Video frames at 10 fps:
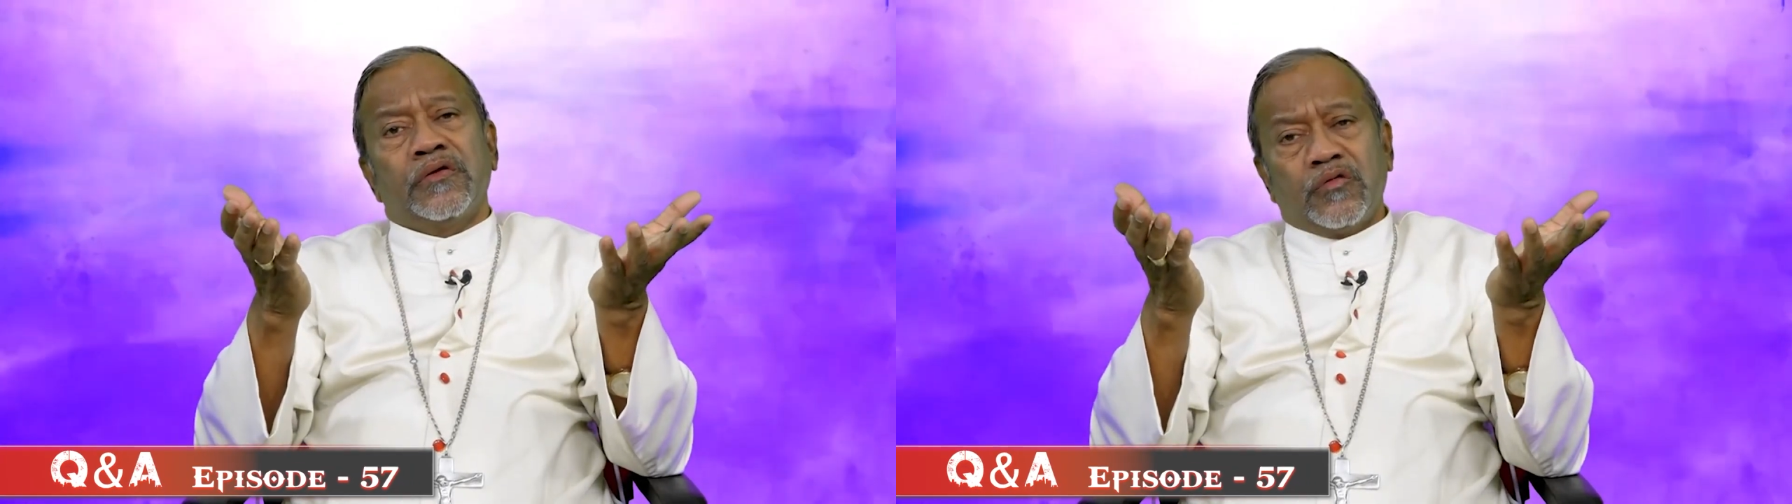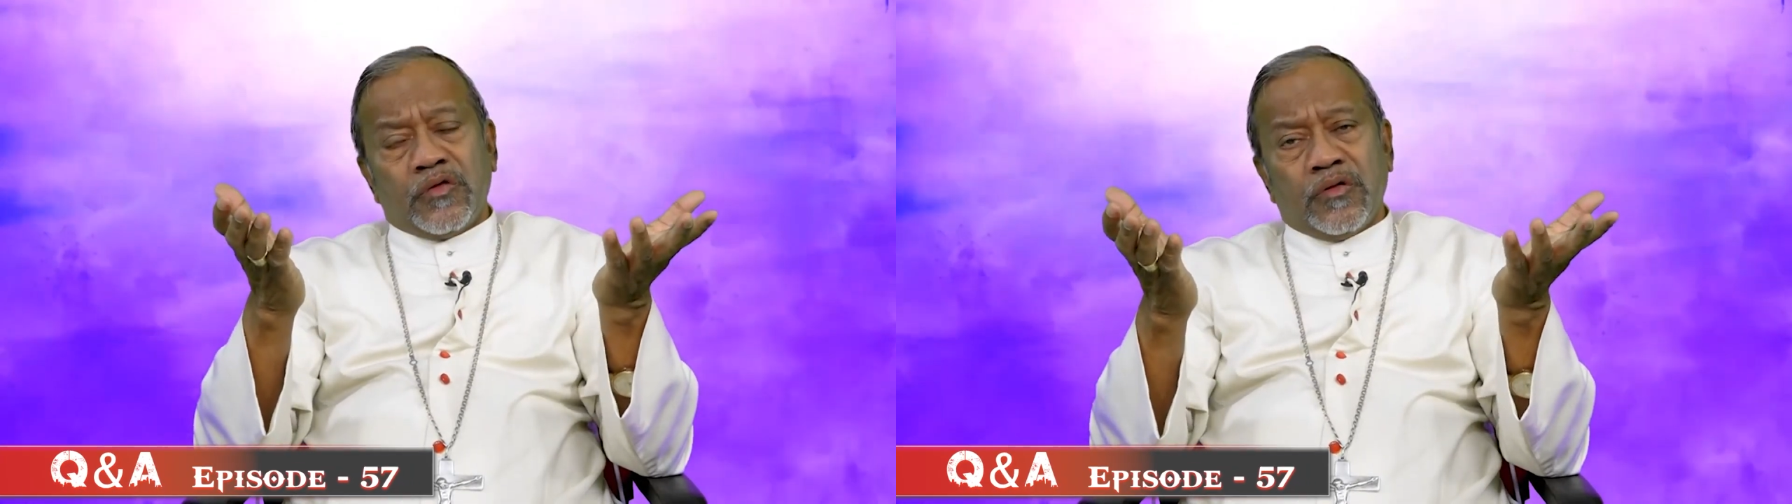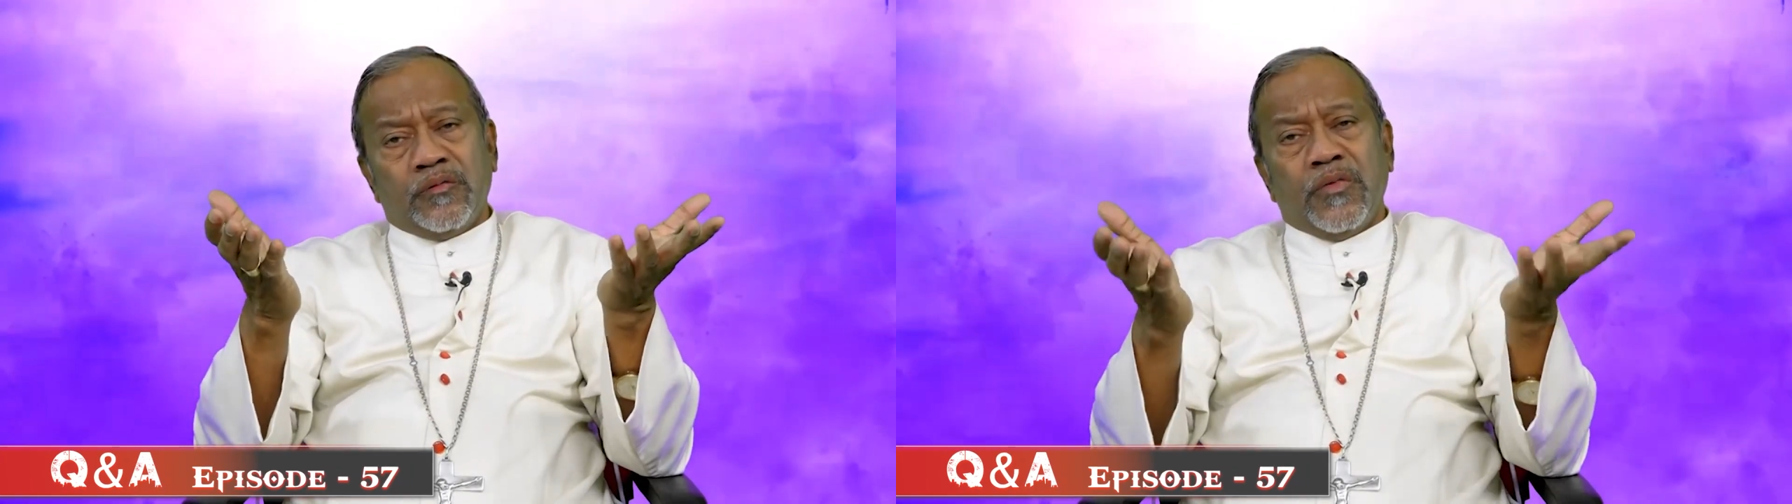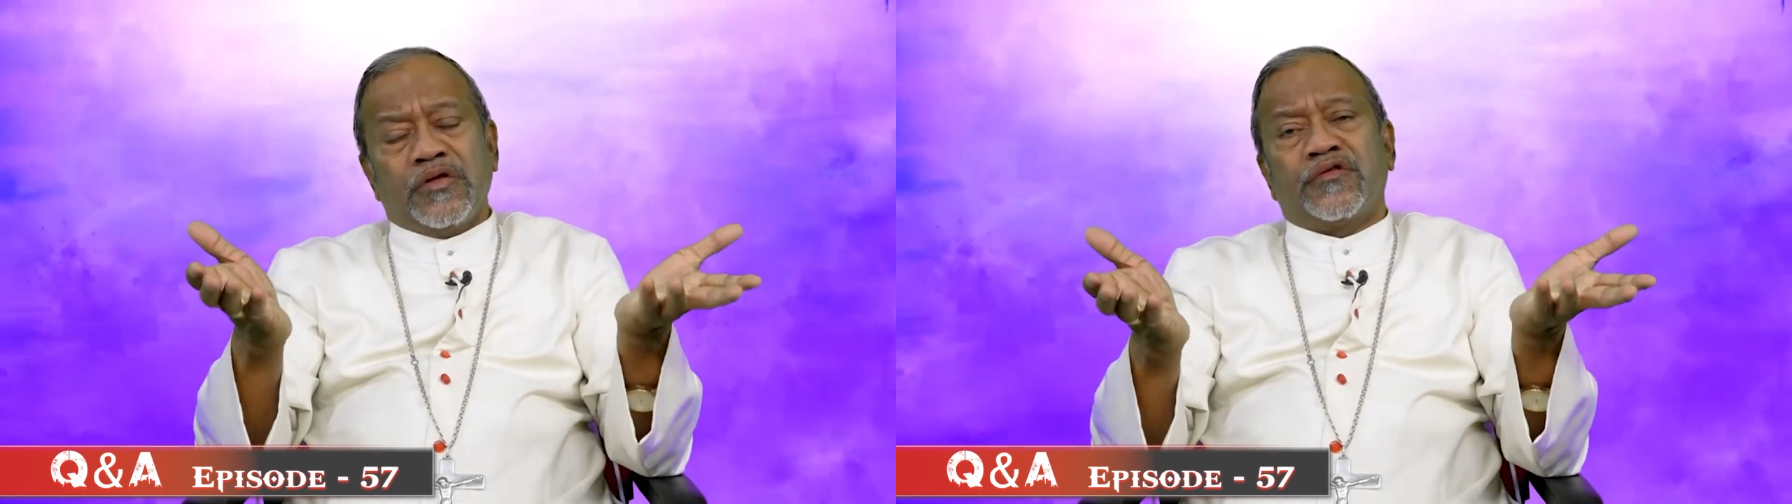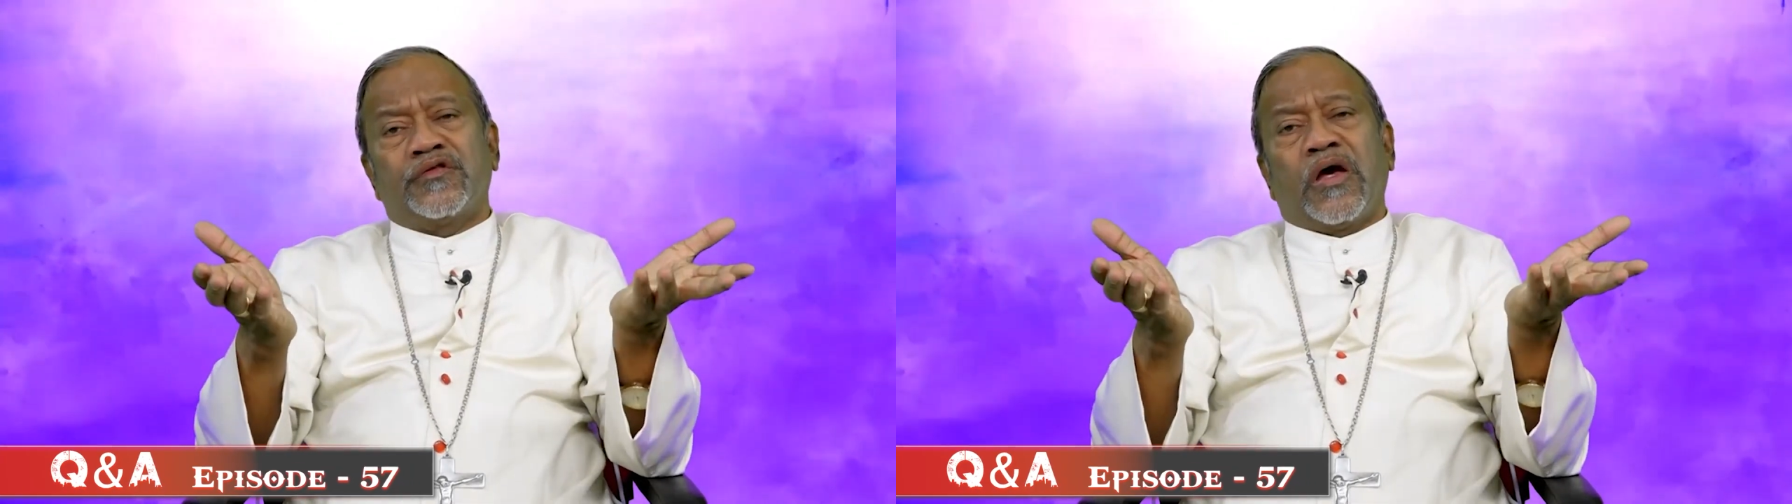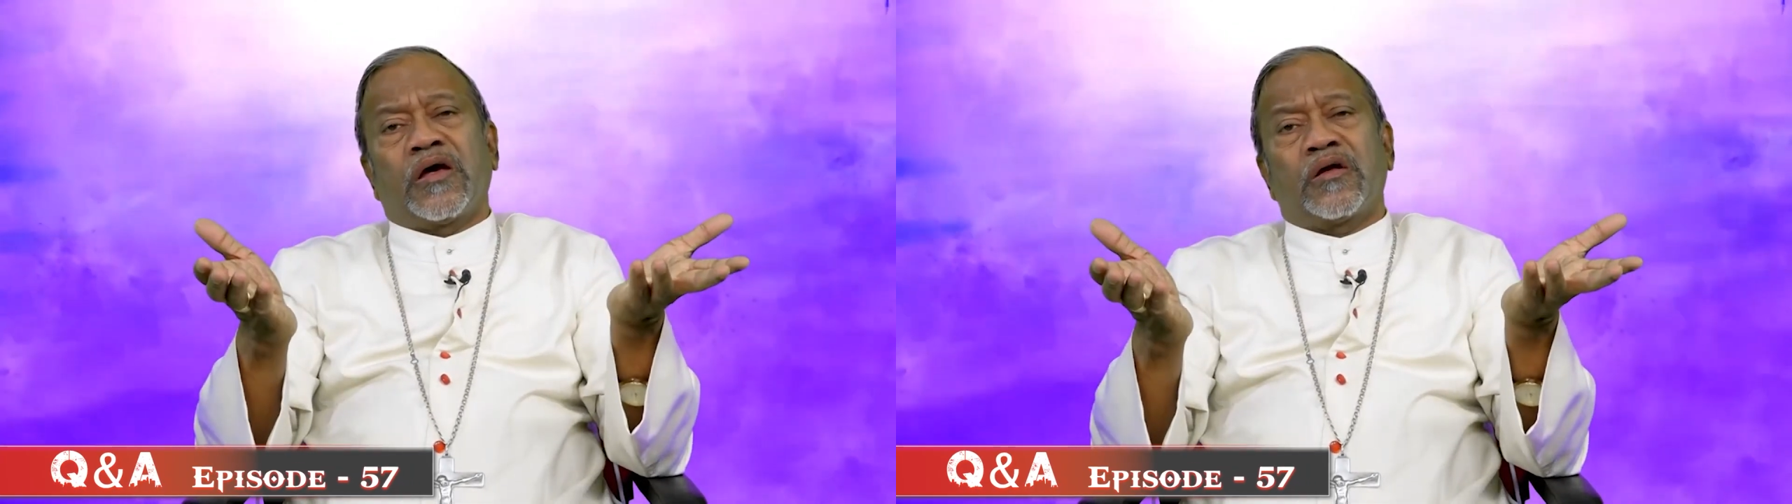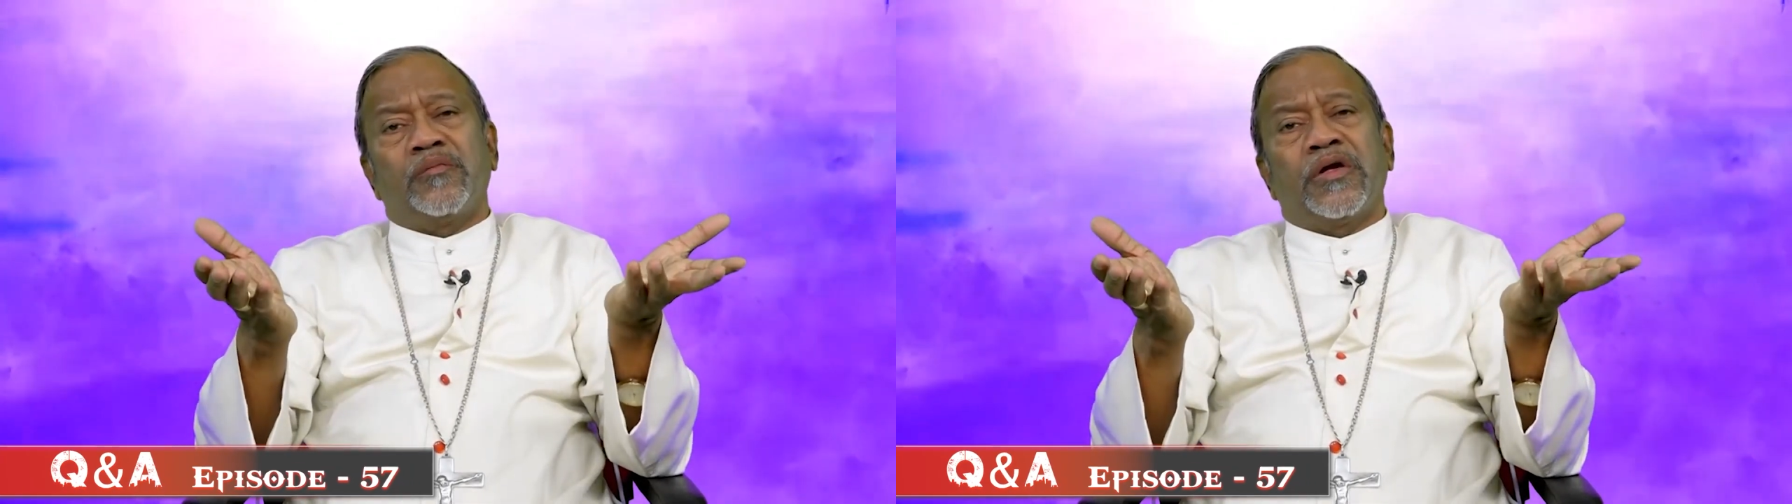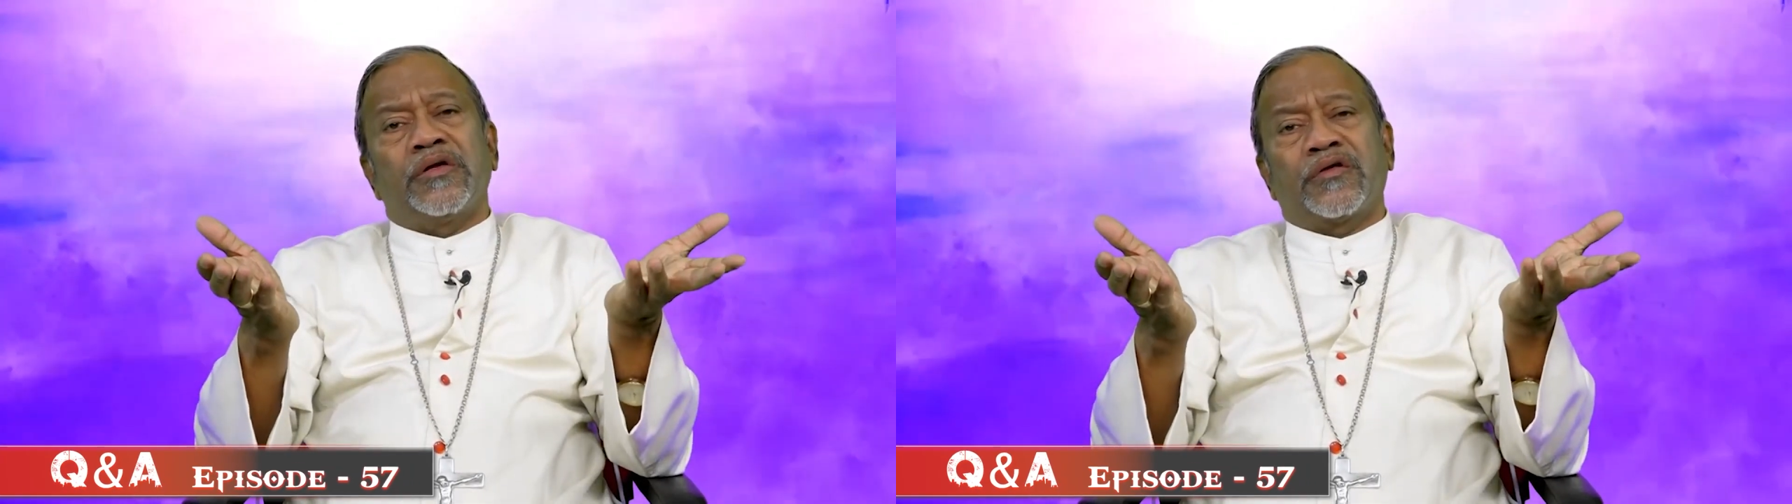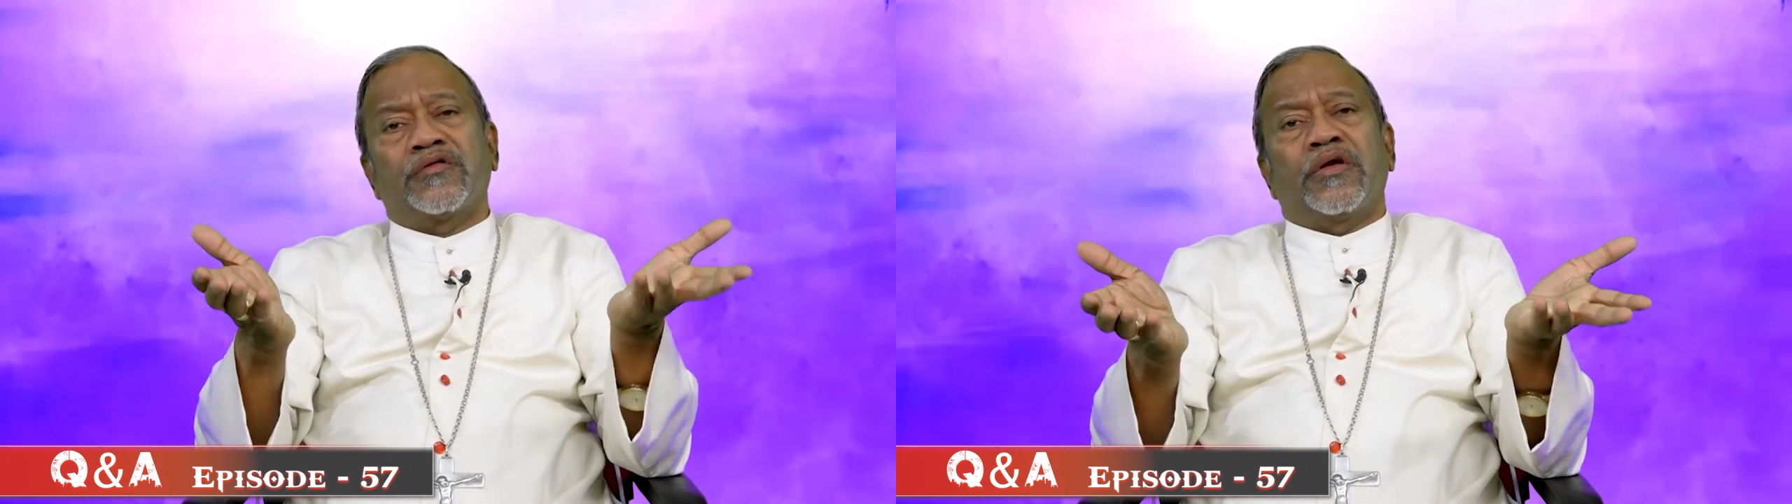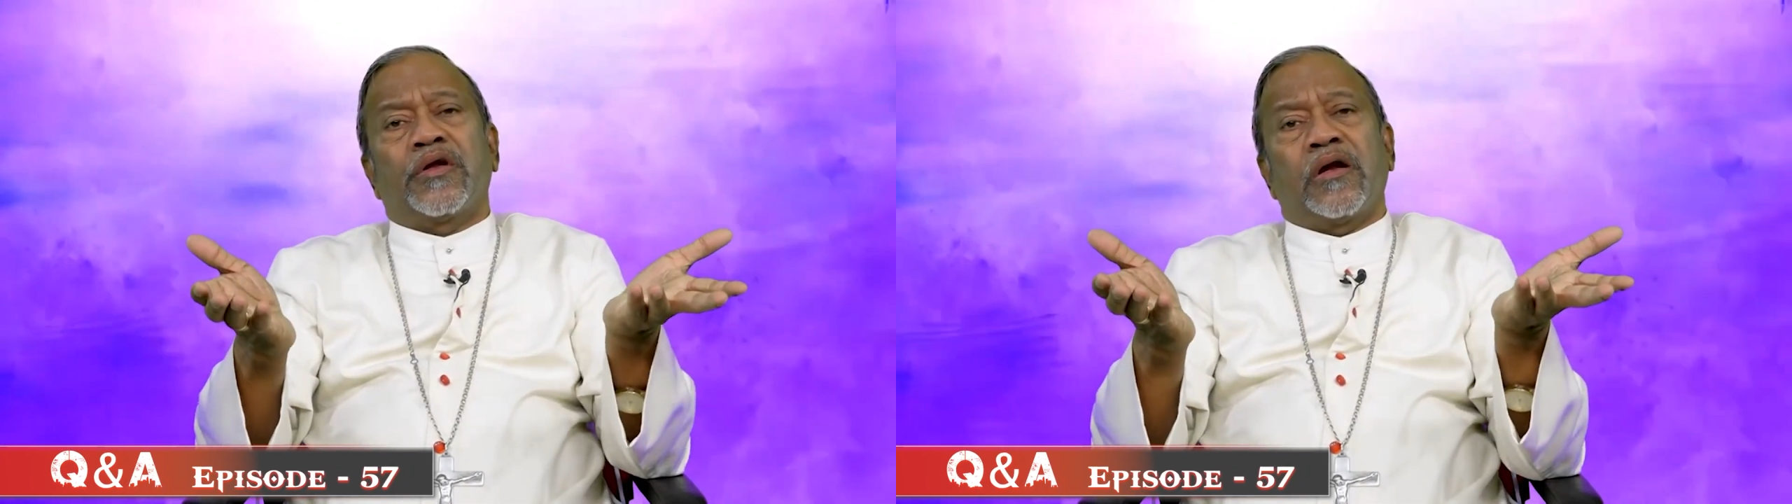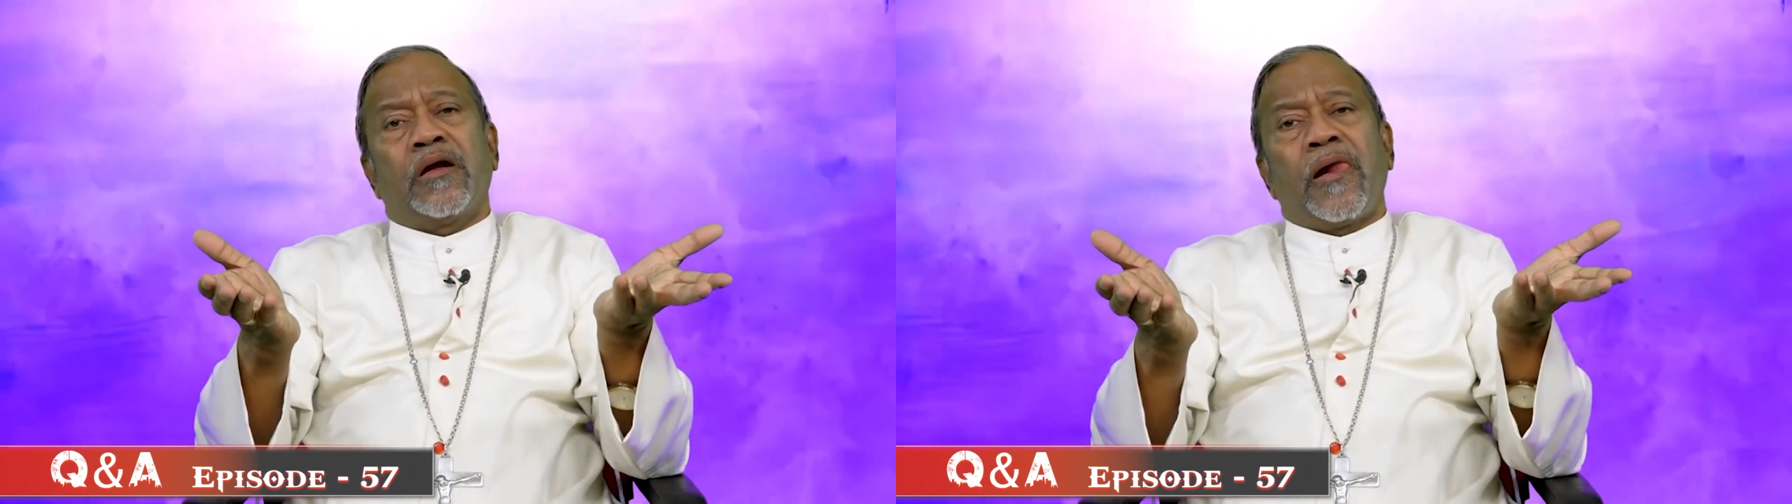to the Blessed Sacrament, etc.